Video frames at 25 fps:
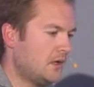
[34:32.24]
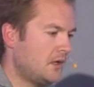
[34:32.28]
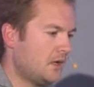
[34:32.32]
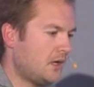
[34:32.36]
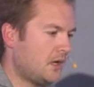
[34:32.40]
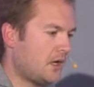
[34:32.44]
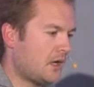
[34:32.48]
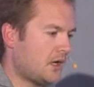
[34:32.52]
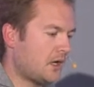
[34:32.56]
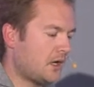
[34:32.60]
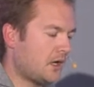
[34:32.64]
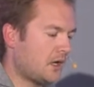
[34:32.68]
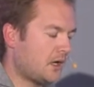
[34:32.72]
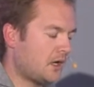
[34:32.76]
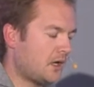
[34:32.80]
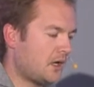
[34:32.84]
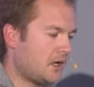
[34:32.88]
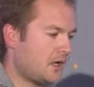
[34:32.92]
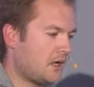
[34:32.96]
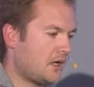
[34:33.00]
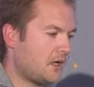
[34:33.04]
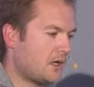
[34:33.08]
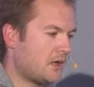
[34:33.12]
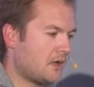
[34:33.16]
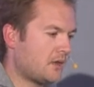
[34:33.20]

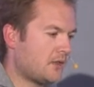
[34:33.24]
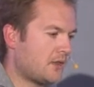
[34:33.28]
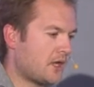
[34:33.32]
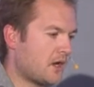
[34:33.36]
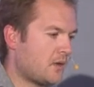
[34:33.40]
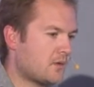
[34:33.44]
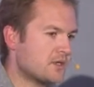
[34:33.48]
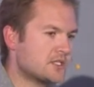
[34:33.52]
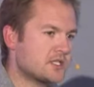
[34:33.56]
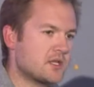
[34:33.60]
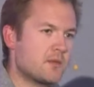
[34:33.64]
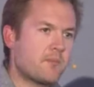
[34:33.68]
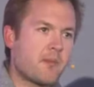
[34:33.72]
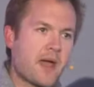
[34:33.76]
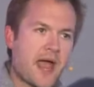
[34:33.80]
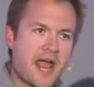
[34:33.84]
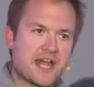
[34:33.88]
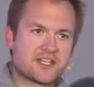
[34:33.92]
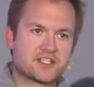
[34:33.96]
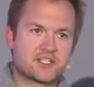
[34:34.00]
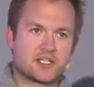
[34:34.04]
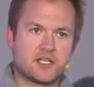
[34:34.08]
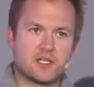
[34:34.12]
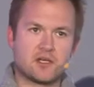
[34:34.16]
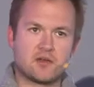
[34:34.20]
uh, there was a
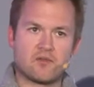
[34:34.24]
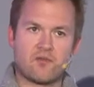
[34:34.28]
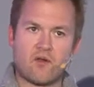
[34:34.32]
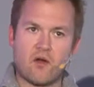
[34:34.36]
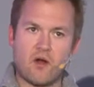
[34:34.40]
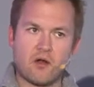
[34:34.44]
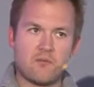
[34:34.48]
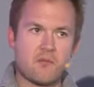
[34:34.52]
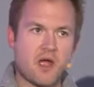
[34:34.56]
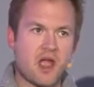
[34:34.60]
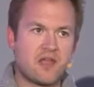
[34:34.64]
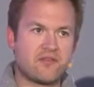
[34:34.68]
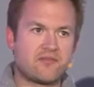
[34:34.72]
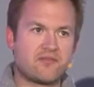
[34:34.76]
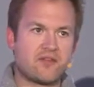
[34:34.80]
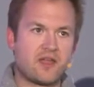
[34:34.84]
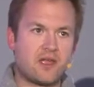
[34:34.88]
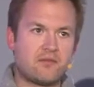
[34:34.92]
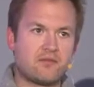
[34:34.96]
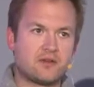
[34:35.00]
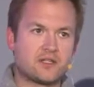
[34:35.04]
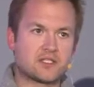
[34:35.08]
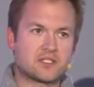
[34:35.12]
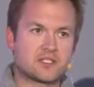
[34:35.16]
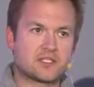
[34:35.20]
basket of all my
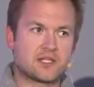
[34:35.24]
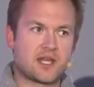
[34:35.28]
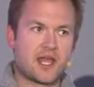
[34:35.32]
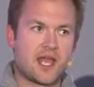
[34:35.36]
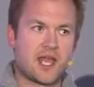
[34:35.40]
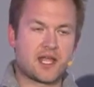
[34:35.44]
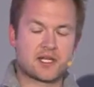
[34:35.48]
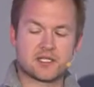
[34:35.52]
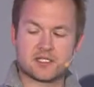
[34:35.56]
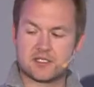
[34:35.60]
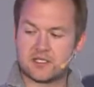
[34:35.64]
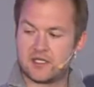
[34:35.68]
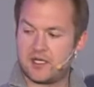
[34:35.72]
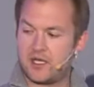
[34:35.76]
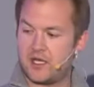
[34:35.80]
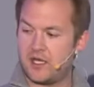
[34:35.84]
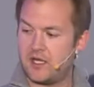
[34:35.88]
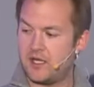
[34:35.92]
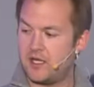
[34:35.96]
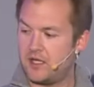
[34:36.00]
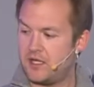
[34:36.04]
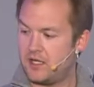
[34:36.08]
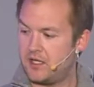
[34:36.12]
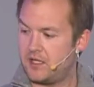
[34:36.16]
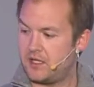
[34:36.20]
favorite snacks
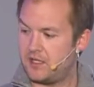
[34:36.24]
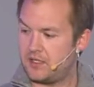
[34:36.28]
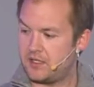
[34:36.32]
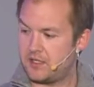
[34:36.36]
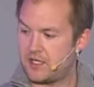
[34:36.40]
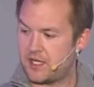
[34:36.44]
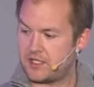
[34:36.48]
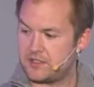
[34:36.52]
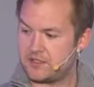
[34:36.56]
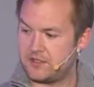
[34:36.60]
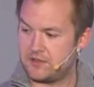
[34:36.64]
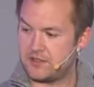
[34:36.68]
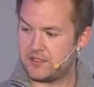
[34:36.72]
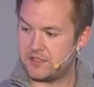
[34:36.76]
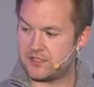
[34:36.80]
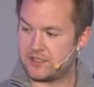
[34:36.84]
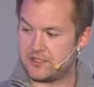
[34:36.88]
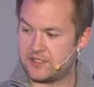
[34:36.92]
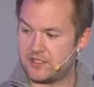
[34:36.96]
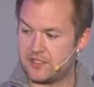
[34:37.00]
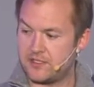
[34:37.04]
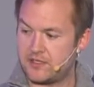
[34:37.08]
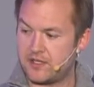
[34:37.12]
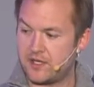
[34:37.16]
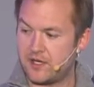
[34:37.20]
as you can
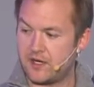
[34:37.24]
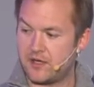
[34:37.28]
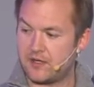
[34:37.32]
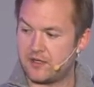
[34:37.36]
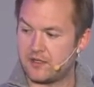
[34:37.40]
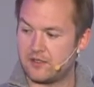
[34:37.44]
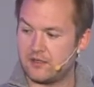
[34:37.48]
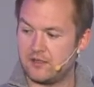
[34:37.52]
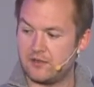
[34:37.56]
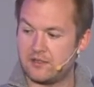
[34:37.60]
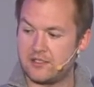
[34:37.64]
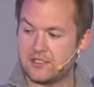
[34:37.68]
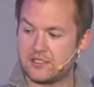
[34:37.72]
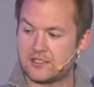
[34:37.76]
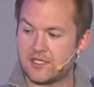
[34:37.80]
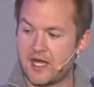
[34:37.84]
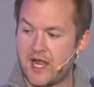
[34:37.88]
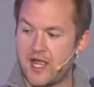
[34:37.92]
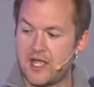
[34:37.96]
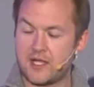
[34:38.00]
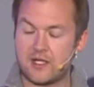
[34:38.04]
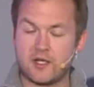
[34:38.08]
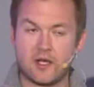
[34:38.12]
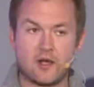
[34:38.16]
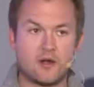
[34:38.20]
see there, including
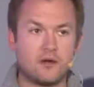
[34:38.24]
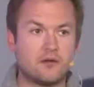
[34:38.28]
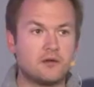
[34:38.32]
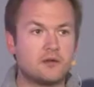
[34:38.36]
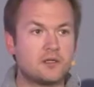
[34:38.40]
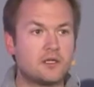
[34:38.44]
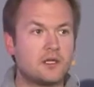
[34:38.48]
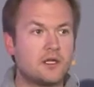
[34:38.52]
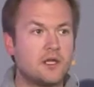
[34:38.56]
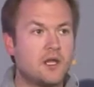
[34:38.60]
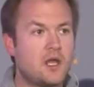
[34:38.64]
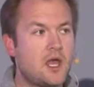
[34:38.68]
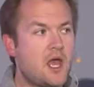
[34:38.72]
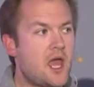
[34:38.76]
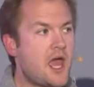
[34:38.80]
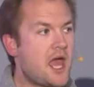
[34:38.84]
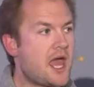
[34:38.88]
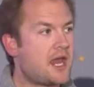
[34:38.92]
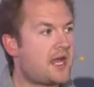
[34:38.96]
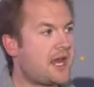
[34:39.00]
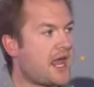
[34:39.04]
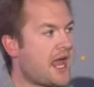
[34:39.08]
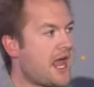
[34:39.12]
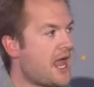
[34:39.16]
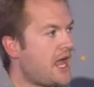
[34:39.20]
Diet Coke,
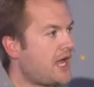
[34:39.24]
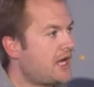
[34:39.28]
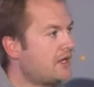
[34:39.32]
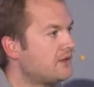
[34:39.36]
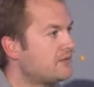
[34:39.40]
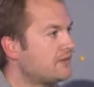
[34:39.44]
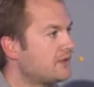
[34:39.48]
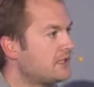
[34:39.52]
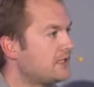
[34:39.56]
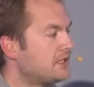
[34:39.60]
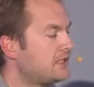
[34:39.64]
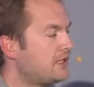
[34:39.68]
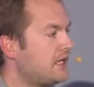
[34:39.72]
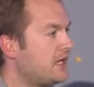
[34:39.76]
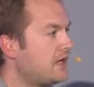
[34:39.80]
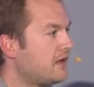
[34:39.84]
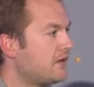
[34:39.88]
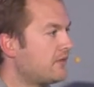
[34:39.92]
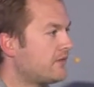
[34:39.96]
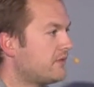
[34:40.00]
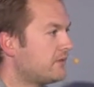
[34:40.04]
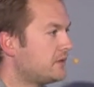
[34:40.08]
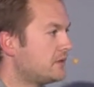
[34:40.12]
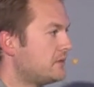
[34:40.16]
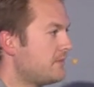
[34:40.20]
and a handwritten letter
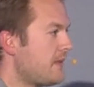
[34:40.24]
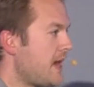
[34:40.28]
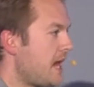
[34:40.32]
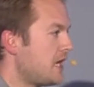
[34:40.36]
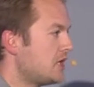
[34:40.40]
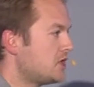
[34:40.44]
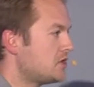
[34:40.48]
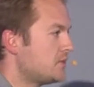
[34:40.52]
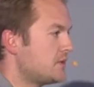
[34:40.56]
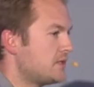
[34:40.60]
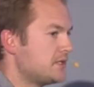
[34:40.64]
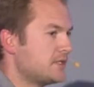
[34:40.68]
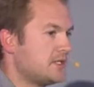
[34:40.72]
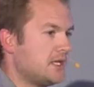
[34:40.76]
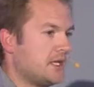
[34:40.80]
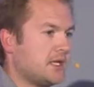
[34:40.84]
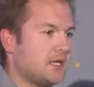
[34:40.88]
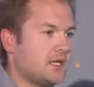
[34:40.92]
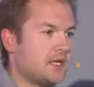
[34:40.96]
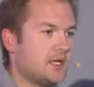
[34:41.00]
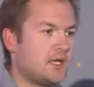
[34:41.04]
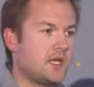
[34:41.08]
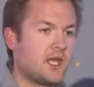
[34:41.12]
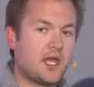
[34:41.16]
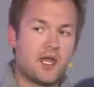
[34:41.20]
from the management
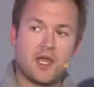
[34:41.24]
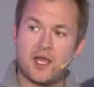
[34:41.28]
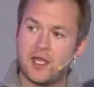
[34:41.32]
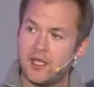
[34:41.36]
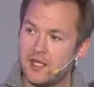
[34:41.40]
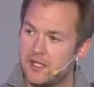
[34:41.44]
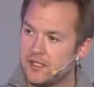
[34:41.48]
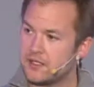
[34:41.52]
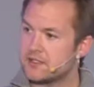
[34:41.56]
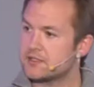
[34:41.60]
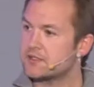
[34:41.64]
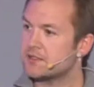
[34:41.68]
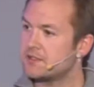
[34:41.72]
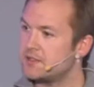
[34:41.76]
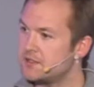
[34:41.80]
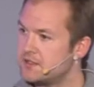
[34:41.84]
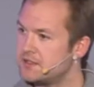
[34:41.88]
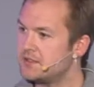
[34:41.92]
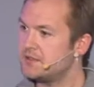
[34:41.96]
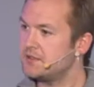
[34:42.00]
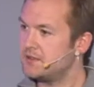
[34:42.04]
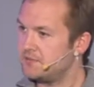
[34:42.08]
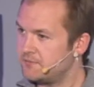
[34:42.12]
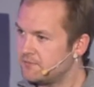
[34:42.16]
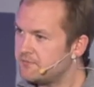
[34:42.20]
saying, Hey, it's good.
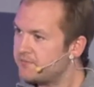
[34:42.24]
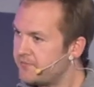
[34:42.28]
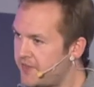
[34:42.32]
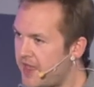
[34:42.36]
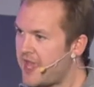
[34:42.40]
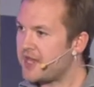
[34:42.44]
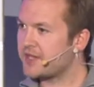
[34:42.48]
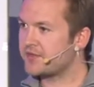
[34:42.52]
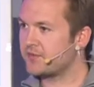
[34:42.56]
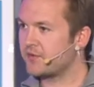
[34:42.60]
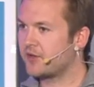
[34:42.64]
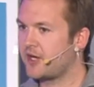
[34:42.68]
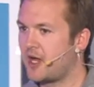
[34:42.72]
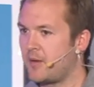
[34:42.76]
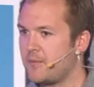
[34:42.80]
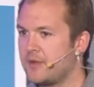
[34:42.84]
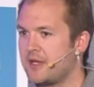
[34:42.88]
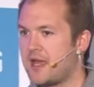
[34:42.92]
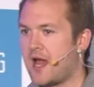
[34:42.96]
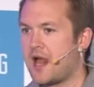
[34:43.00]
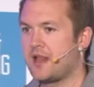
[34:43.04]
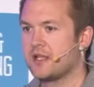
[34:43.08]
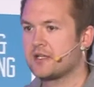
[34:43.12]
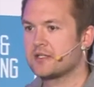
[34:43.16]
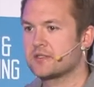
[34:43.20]
Thanks for coming,
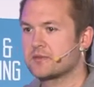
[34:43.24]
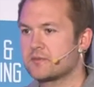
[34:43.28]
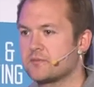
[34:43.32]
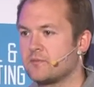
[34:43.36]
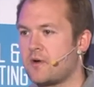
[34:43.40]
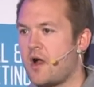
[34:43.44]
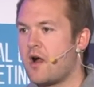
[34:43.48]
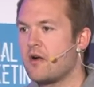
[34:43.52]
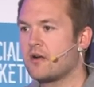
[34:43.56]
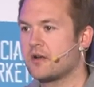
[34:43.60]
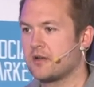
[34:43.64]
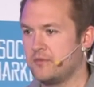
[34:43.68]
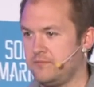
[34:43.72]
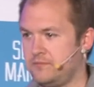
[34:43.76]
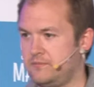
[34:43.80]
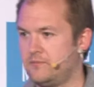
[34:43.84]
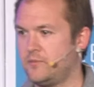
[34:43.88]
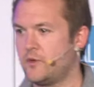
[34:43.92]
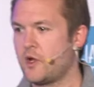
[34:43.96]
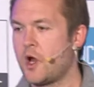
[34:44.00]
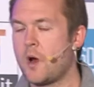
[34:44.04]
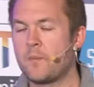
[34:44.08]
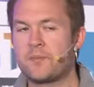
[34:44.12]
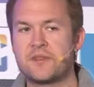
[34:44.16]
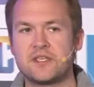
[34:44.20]
Alex. Welcome.
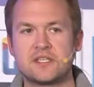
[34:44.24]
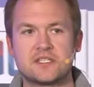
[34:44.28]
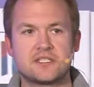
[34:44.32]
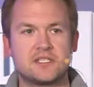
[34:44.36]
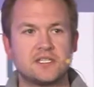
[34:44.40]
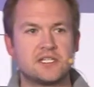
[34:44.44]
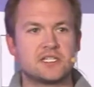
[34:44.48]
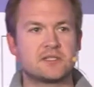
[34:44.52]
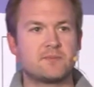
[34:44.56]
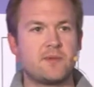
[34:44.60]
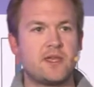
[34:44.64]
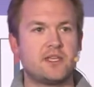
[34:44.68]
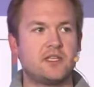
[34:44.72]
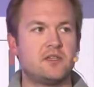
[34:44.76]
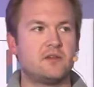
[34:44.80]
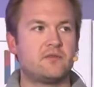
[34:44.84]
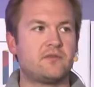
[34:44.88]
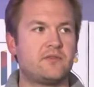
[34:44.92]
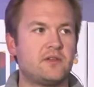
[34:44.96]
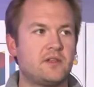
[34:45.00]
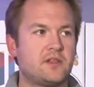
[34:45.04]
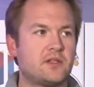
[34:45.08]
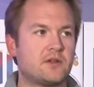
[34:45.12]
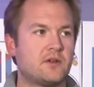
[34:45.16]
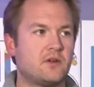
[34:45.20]
We hope these things make you
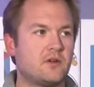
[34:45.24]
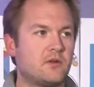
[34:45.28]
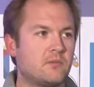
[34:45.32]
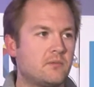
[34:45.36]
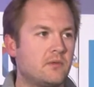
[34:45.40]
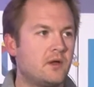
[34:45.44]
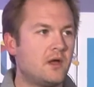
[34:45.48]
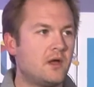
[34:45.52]
feel at home.